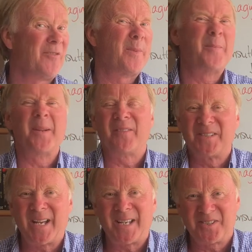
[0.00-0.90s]
them a bit of a
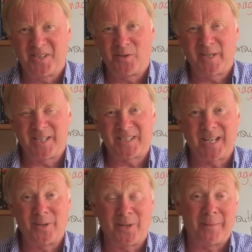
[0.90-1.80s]
test and you're going to
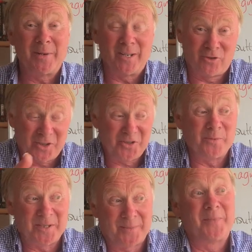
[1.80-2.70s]
say, look, I'm going to trust you
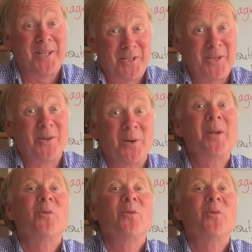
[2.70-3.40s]
with something new.